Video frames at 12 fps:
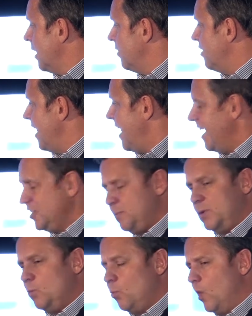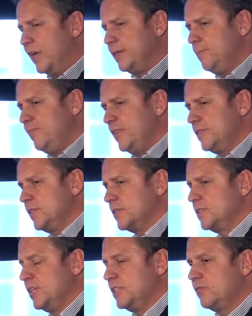There has been one
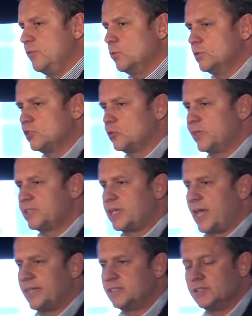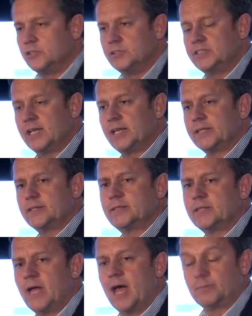successful stress case in New
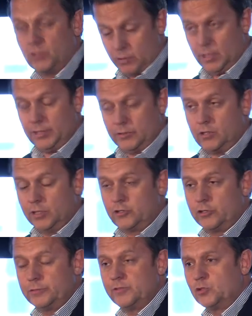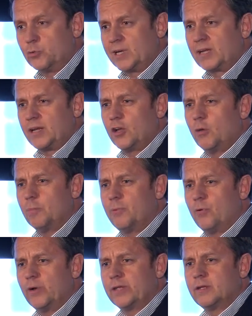Zealand in terms of directly on
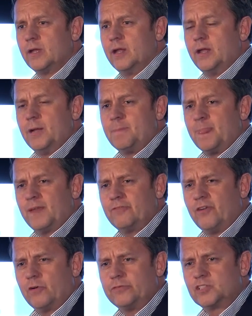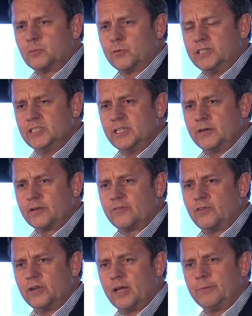point. It involved a small engineering
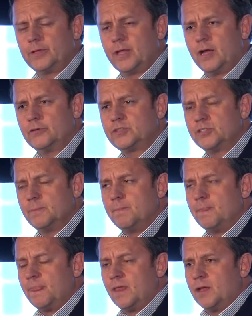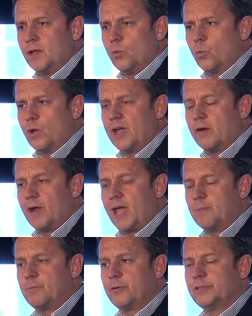firm up in Nelson, where
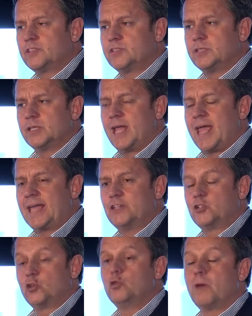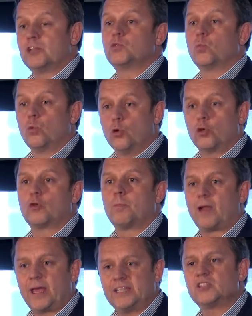a person had too much work
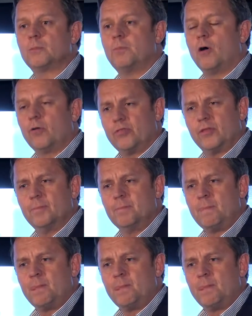placed upon them.